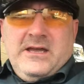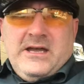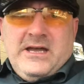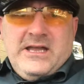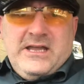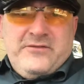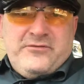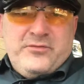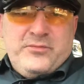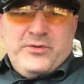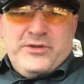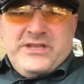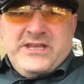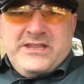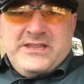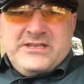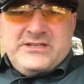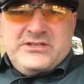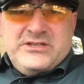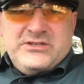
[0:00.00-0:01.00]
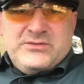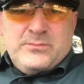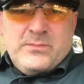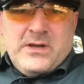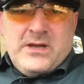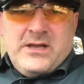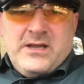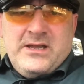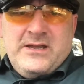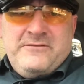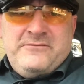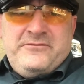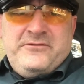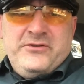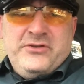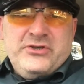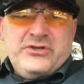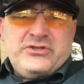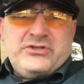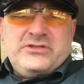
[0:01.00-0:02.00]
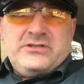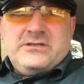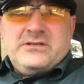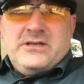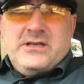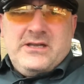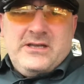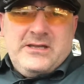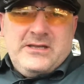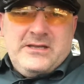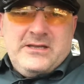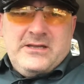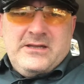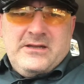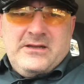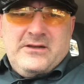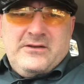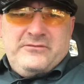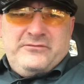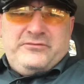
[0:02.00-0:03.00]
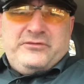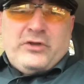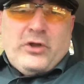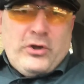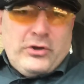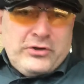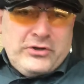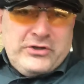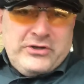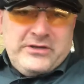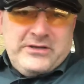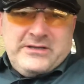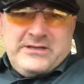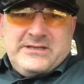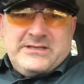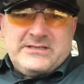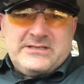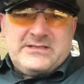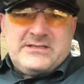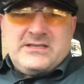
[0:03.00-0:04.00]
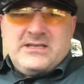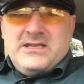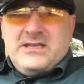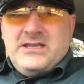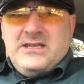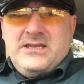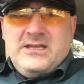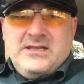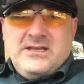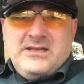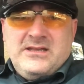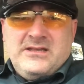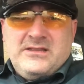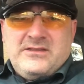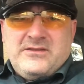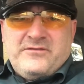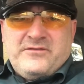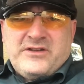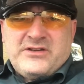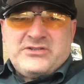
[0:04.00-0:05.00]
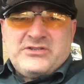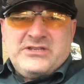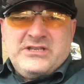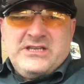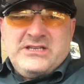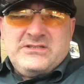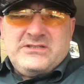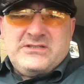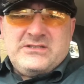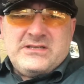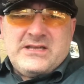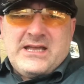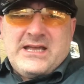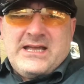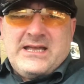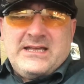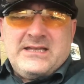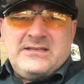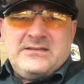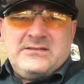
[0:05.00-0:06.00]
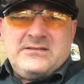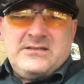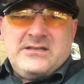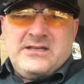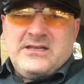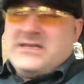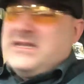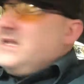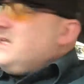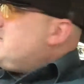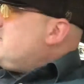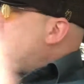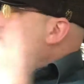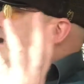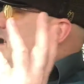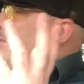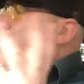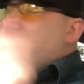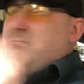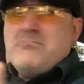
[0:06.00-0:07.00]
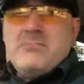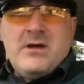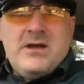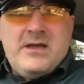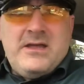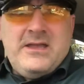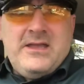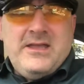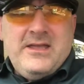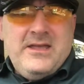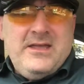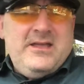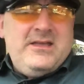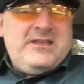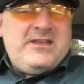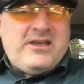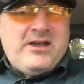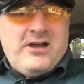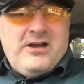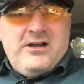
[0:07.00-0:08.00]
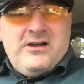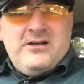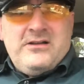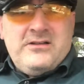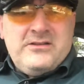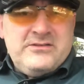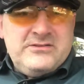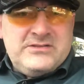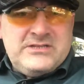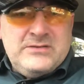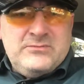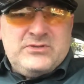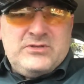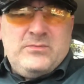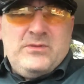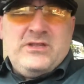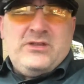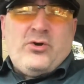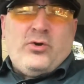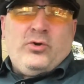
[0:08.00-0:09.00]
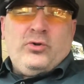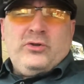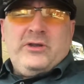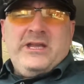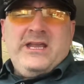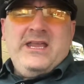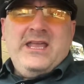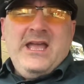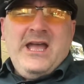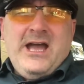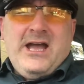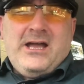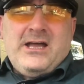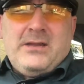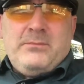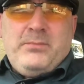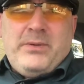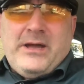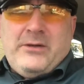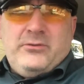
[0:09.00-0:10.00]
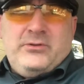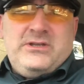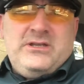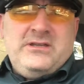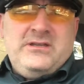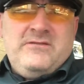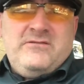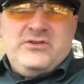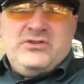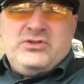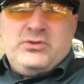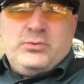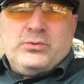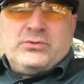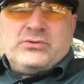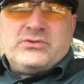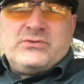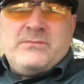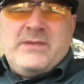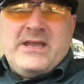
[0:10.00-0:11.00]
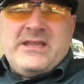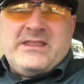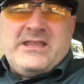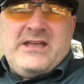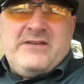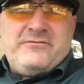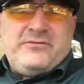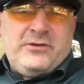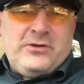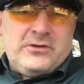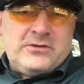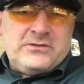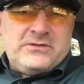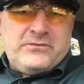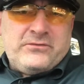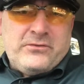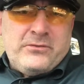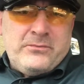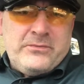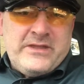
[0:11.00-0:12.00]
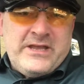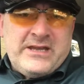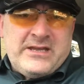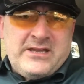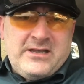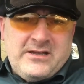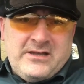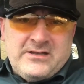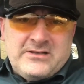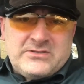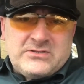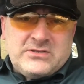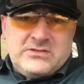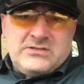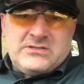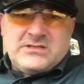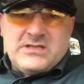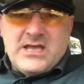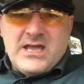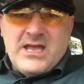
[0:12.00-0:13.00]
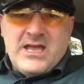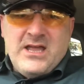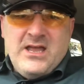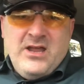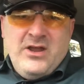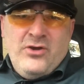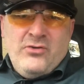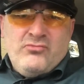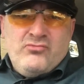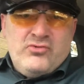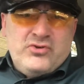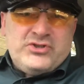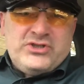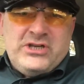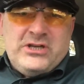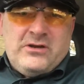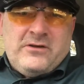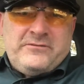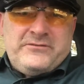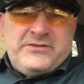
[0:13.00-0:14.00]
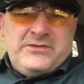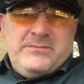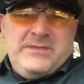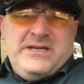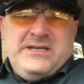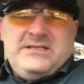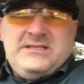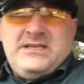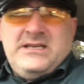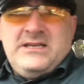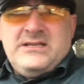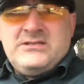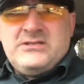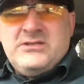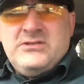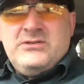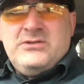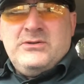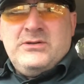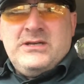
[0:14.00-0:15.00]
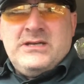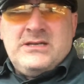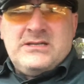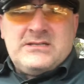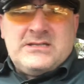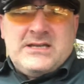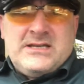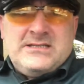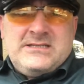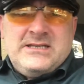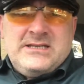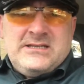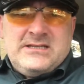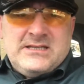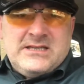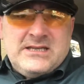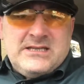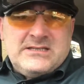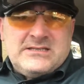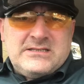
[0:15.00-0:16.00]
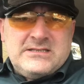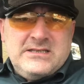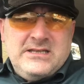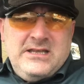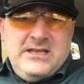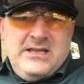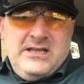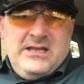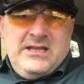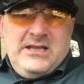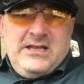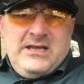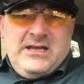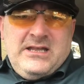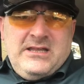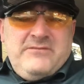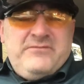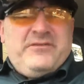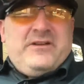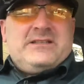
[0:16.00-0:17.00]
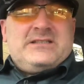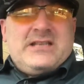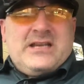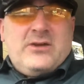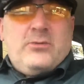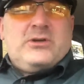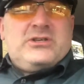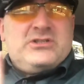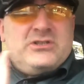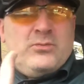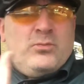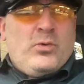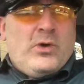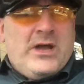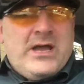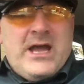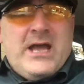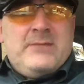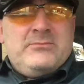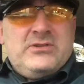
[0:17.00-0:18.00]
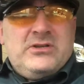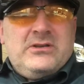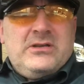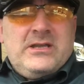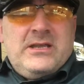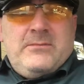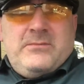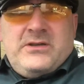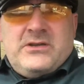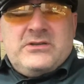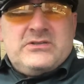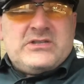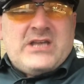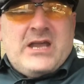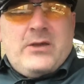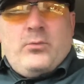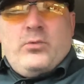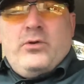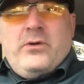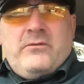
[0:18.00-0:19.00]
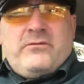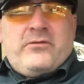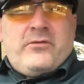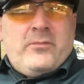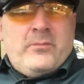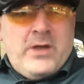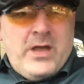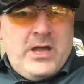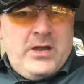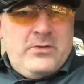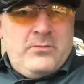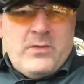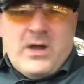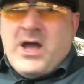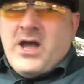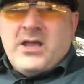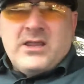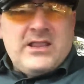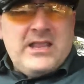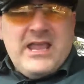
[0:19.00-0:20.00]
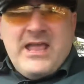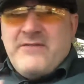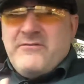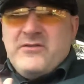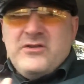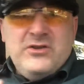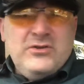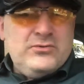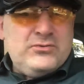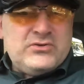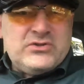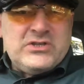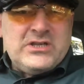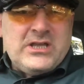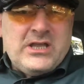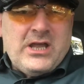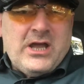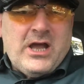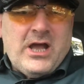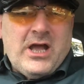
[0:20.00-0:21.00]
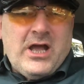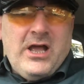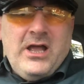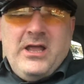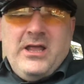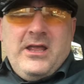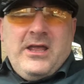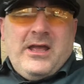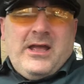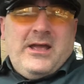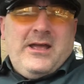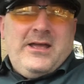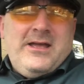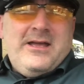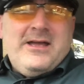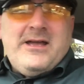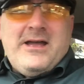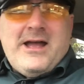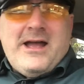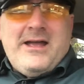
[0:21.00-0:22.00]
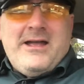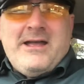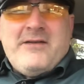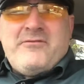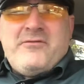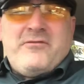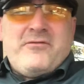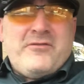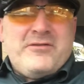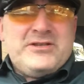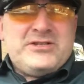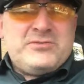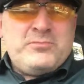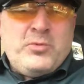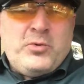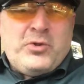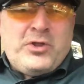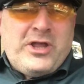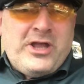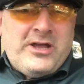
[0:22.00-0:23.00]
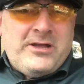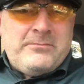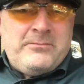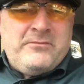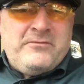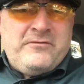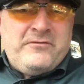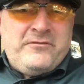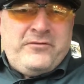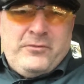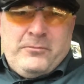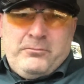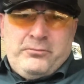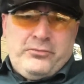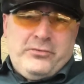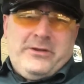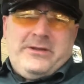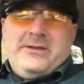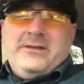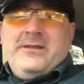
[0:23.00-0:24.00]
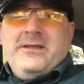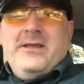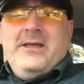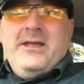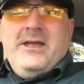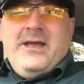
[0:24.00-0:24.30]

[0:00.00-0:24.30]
Hi everybody, this is my first vlog, as the fashion is, and yes, I'm in my car. Seems to be that all the high-powered individuals make their vlogs from their cars, because they're rushing off to meetings and doing exciting things. And in fact, I question why I'm doing it, because I work from home, I hardly ever use the car. I have a very small carbon footprint.